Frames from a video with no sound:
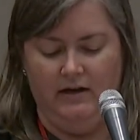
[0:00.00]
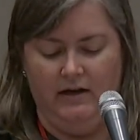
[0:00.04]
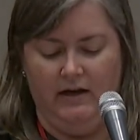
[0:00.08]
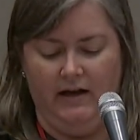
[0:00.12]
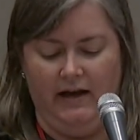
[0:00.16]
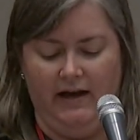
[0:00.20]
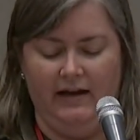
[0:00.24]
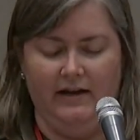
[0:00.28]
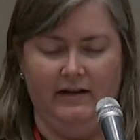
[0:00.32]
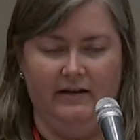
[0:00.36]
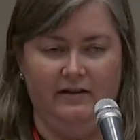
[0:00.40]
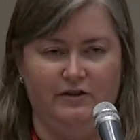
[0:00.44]

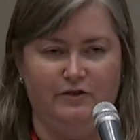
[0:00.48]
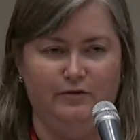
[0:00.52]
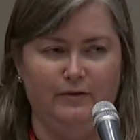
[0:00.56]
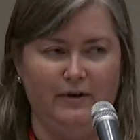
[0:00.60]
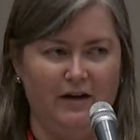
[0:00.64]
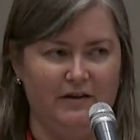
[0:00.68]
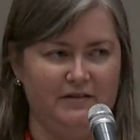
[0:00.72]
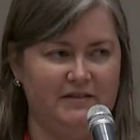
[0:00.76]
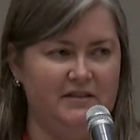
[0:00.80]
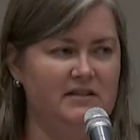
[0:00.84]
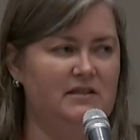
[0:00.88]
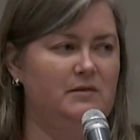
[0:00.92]
And
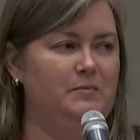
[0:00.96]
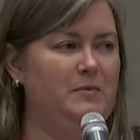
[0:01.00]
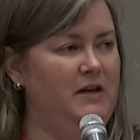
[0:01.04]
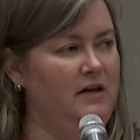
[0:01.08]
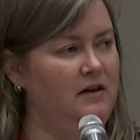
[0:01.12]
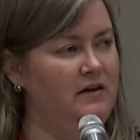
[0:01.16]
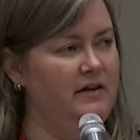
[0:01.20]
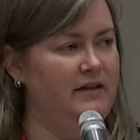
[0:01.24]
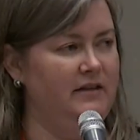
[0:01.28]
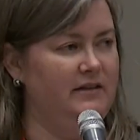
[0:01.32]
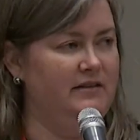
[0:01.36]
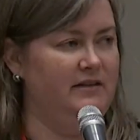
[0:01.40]
throughout this
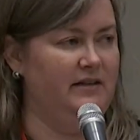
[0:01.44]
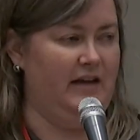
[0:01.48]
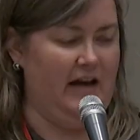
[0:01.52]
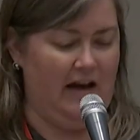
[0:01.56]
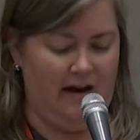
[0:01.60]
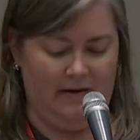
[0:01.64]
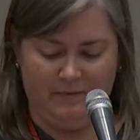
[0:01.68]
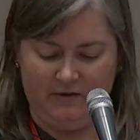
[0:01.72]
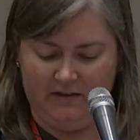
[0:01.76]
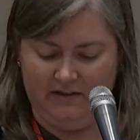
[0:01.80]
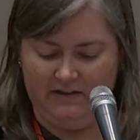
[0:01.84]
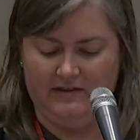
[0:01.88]
period, the
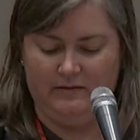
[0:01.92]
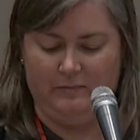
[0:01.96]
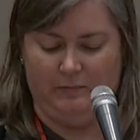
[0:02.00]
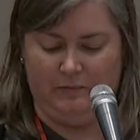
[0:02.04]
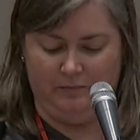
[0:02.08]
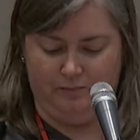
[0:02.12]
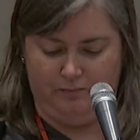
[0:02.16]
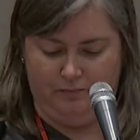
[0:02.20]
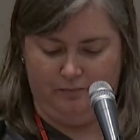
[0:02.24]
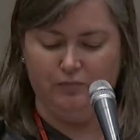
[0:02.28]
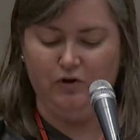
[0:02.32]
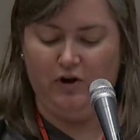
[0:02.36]
capitalist
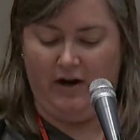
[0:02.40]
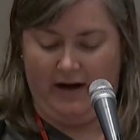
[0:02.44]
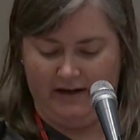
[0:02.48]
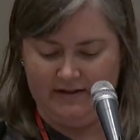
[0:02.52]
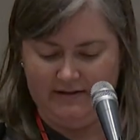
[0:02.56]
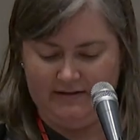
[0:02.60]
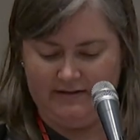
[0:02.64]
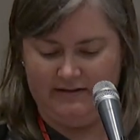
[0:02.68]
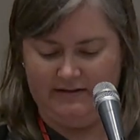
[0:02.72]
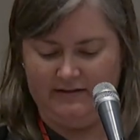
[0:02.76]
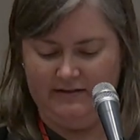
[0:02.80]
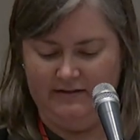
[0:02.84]

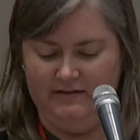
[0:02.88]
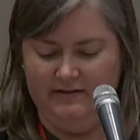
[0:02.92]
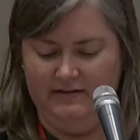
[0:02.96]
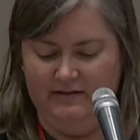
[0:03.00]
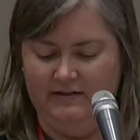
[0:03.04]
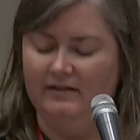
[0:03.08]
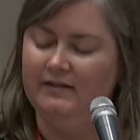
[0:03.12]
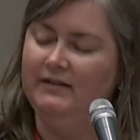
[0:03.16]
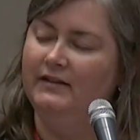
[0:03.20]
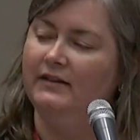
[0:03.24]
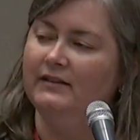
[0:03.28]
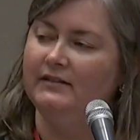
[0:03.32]
press
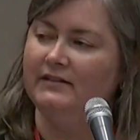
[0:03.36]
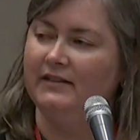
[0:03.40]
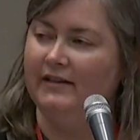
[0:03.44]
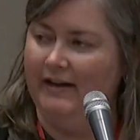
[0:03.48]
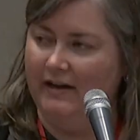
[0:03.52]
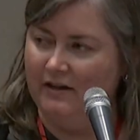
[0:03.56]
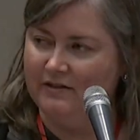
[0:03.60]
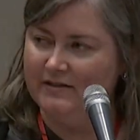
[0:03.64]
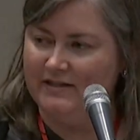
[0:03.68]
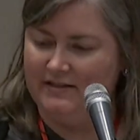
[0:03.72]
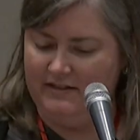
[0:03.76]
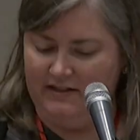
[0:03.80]

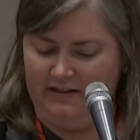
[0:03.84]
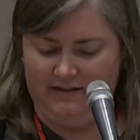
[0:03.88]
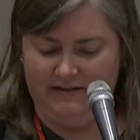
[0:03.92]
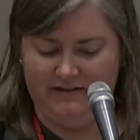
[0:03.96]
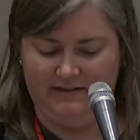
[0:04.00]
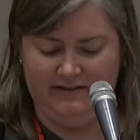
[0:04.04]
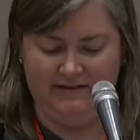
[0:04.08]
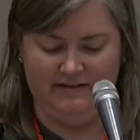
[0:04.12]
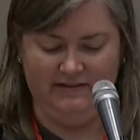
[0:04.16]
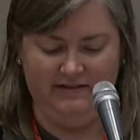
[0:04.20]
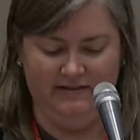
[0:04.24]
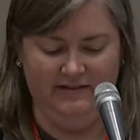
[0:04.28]
denounced
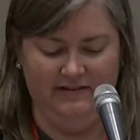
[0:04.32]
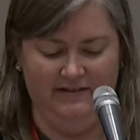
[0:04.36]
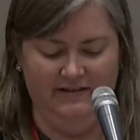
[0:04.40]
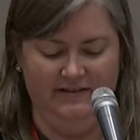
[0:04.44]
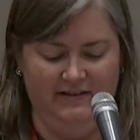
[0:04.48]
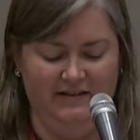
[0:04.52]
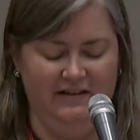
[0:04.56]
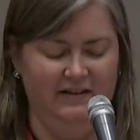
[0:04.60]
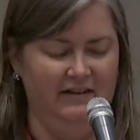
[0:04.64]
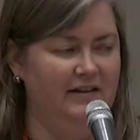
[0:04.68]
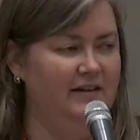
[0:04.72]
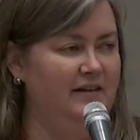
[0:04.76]
us.
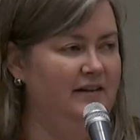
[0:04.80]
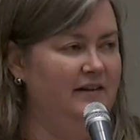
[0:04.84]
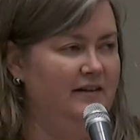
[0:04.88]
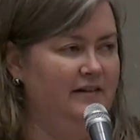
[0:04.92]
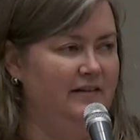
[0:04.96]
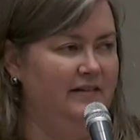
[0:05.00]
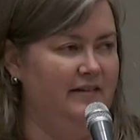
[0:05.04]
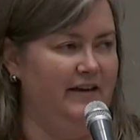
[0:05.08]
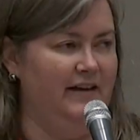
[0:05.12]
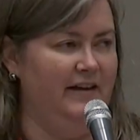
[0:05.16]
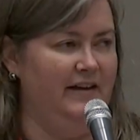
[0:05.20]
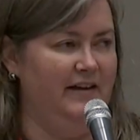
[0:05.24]

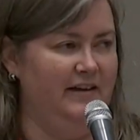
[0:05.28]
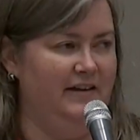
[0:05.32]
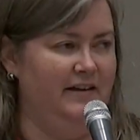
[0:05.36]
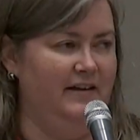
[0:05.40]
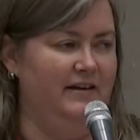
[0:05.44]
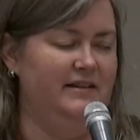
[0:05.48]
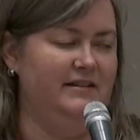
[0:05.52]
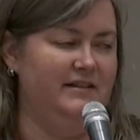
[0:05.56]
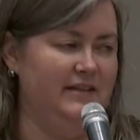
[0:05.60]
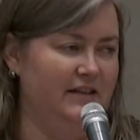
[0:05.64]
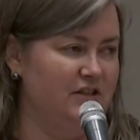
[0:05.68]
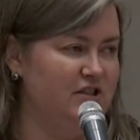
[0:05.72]
They
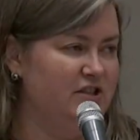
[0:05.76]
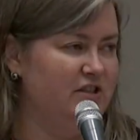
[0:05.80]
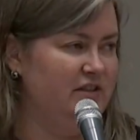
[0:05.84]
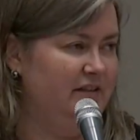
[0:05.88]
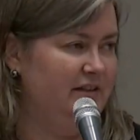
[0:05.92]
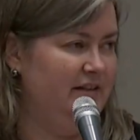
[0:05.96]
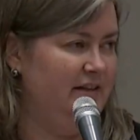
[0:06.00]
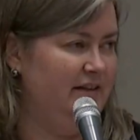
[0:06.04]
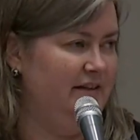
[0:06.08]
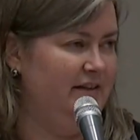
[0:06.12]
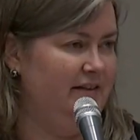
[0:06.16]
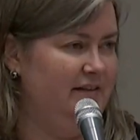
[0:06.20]

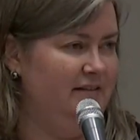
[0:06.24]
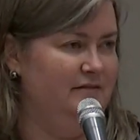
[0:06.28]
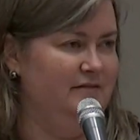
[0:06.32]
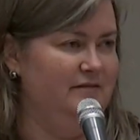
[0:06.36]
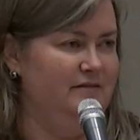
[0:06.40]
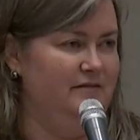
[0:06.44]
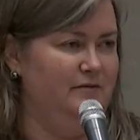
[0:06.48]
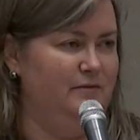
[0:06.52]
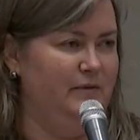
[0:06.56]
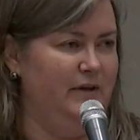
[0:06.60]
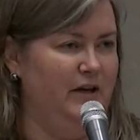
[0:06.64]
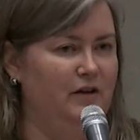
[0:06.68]
essentially,
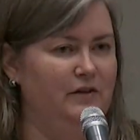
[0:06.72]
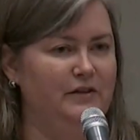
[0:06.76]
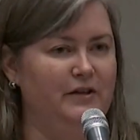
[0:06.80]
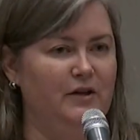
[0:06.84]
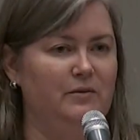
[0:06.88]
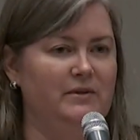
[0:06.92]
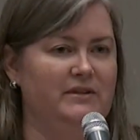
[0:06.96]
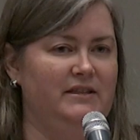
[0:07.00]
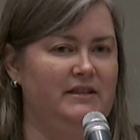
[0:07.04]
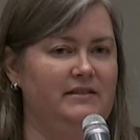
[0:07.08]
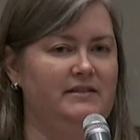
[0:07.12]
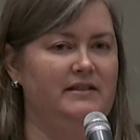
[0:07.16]
we all know
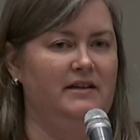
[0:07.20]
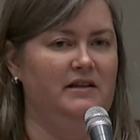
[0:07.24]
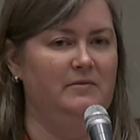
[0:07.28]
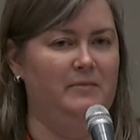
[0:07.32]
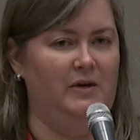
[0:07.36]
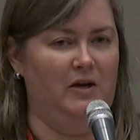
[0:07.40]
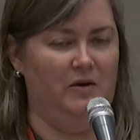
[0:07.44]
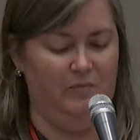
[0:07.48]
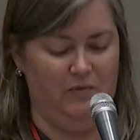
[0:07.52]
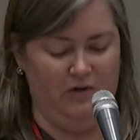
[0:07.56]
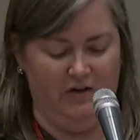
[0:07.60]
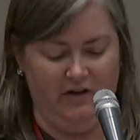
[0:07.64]
what they said
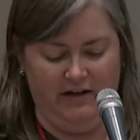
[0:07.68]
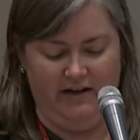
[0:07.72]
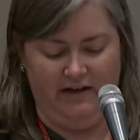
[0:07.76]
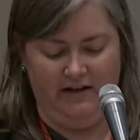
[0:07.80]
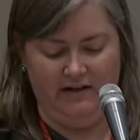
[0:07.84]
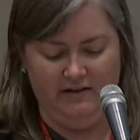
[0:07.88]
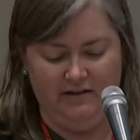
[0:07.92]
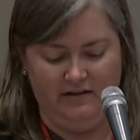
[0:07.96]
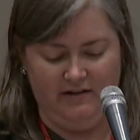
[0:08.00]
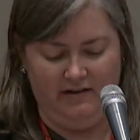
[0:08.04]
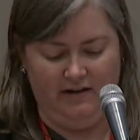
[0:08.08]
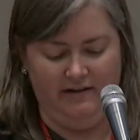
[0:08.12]
about
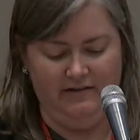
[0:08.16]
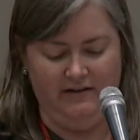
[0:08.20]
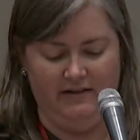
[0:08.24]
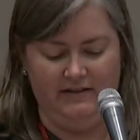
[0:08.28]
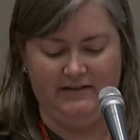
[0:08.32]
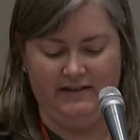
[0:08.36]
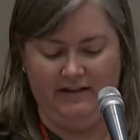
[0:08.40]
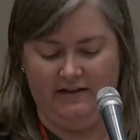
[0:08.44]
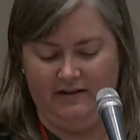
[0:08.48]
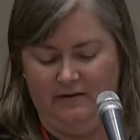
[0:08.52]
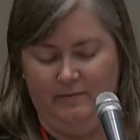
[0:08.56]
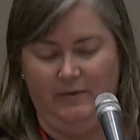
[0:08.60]
Bernie, and they
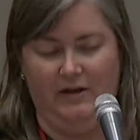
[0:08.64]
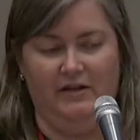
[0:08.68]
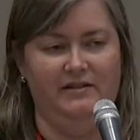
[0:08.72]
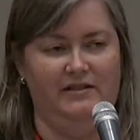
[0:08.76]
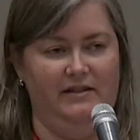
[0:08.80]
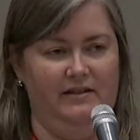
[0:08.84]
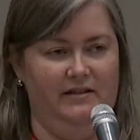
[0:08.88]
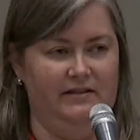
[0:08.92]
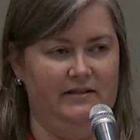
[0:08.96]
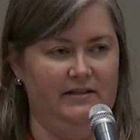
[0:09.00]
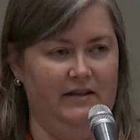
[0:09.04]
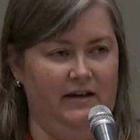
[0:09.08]
said it about
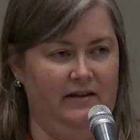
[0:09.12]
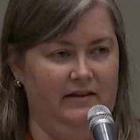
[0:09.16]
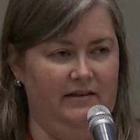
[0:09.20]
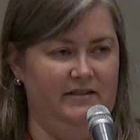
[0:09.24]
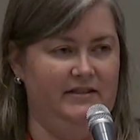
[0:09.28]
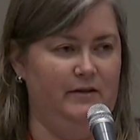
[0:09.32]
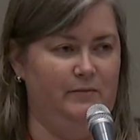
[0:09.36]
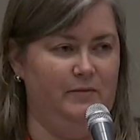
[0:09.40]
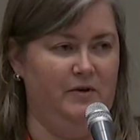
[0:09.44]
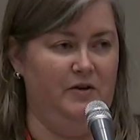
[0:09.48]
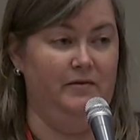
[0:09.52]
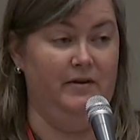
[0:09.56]
DSA. They
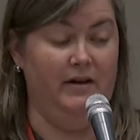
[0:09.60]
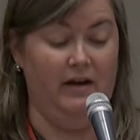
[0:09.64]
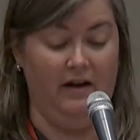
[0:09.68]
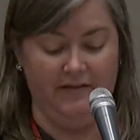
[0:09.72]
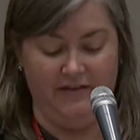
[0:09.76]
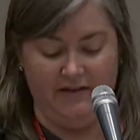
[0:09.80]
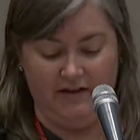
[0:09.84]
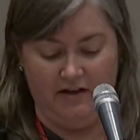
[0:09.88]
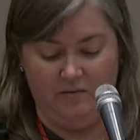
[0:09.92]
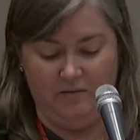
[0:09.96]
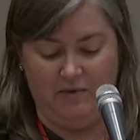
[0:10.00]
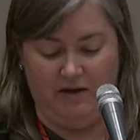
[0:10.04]
said we were
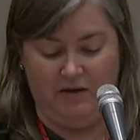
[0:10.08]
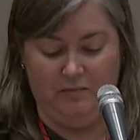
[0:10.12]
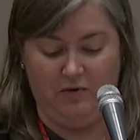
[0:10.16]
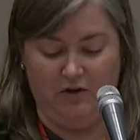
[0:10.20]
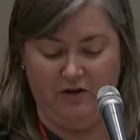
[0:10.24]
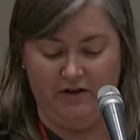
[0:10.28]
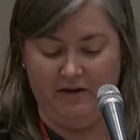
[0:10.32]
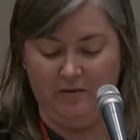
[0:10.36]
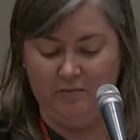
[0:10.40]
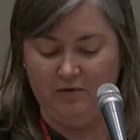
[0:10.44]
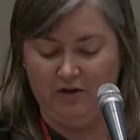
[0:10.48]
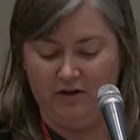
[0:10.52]
nothing but
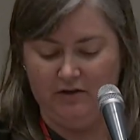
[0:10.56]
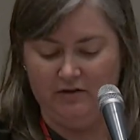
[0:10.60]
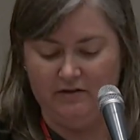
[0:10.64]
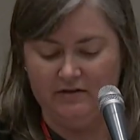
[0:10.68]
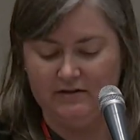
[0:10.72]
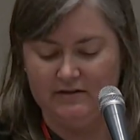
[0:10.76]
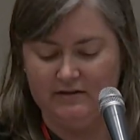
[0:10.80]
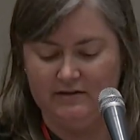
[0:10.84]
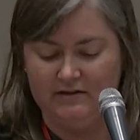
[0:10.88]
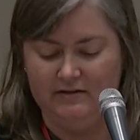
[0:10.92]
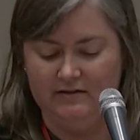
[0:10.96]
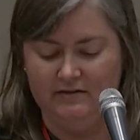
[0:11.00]
Bernie
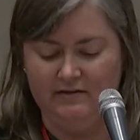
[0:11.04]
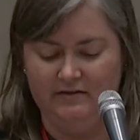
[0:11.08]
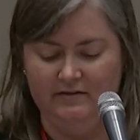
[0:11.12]
bros.